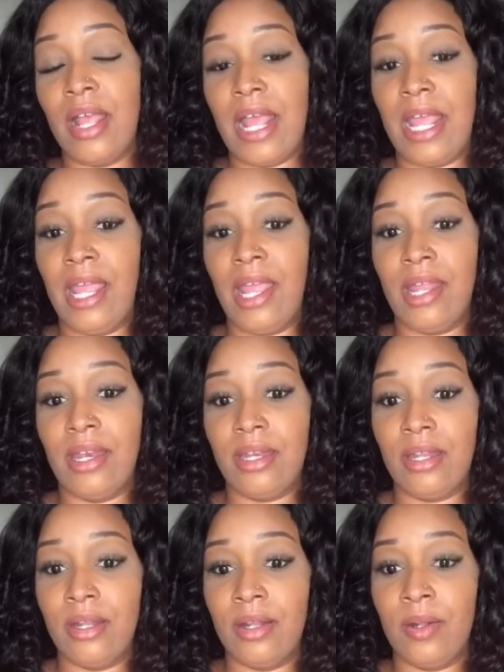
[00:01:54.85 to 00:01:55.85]
And
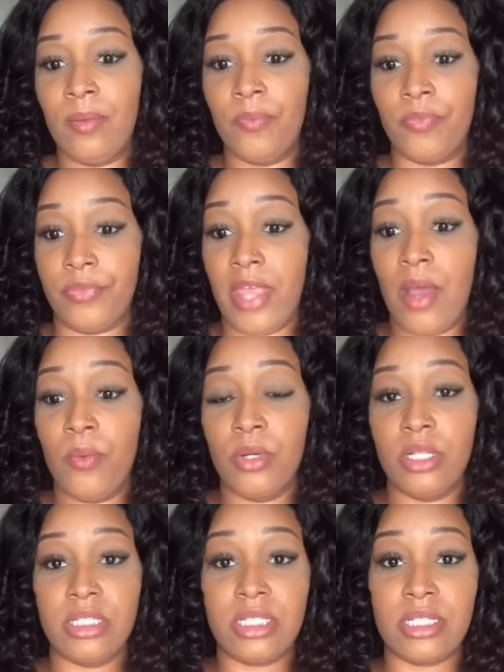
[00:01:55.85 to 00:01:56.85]
that
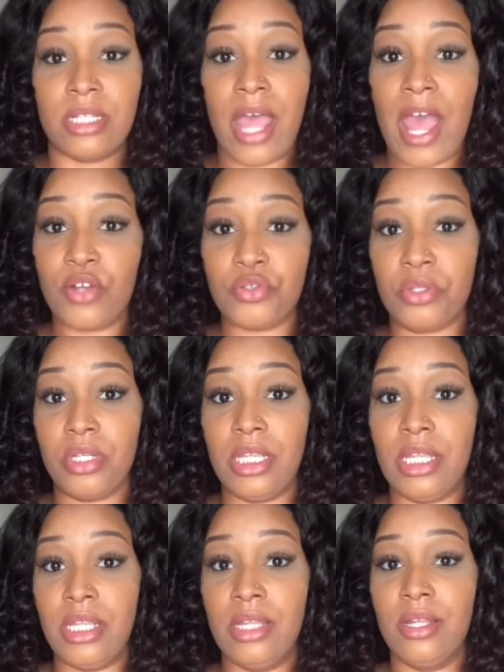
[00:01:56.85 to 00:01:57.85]
was
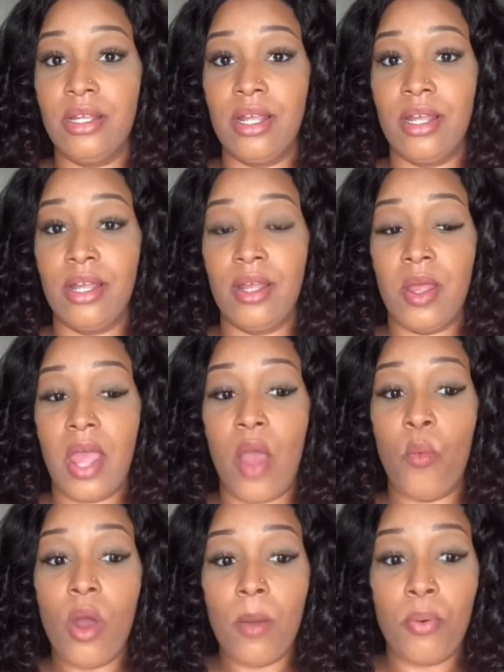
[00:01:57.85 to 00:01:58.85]
actually,
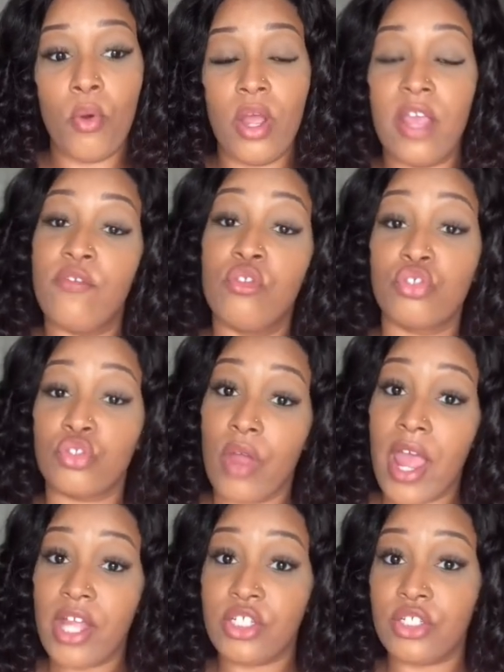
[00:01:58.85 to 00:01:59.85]
at one point, if you
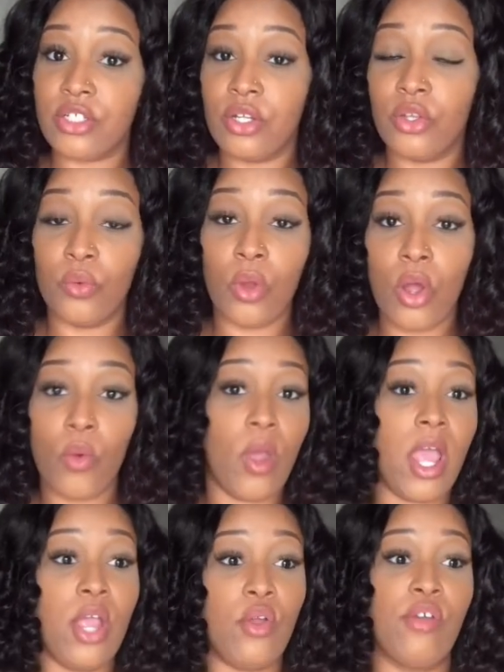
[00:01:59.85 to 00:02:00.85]
scratch the wrong
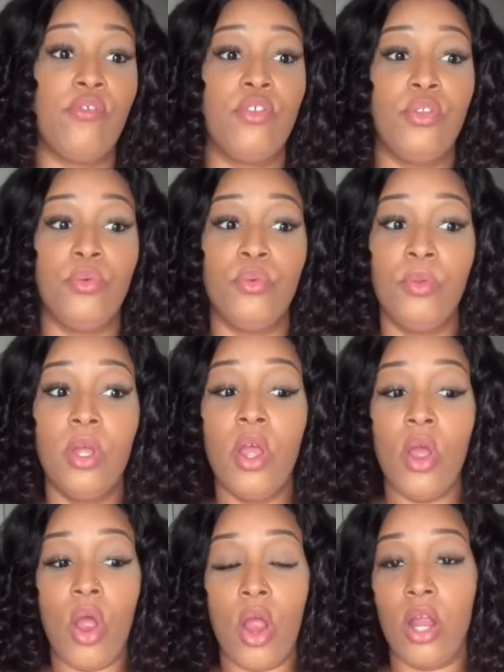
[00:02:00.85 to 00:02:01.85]
way or if you
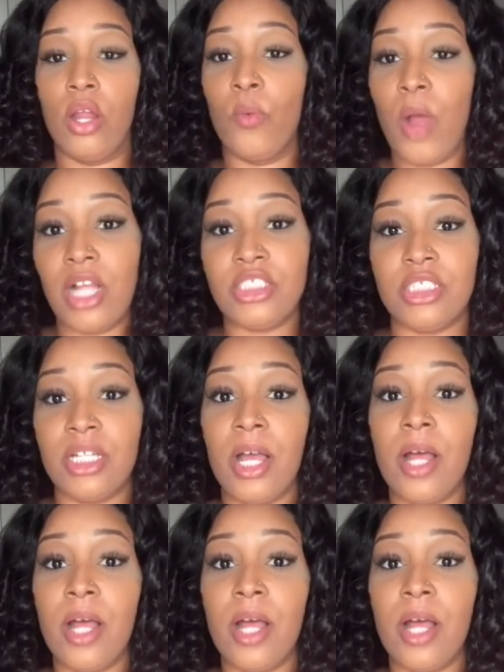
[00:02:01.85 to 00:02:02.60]
are washing